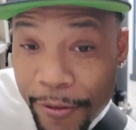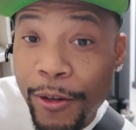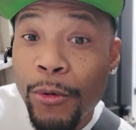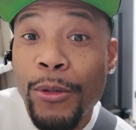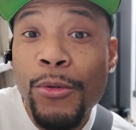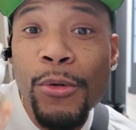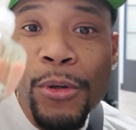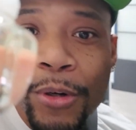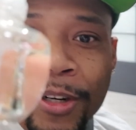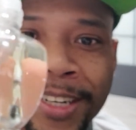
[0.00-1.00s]
For those who
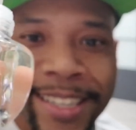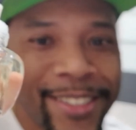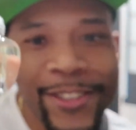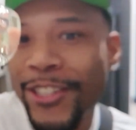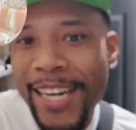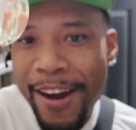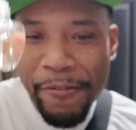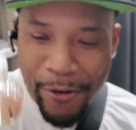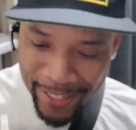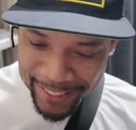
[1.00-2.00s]
know, you don't have
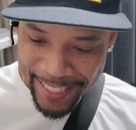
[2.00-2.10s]
to watch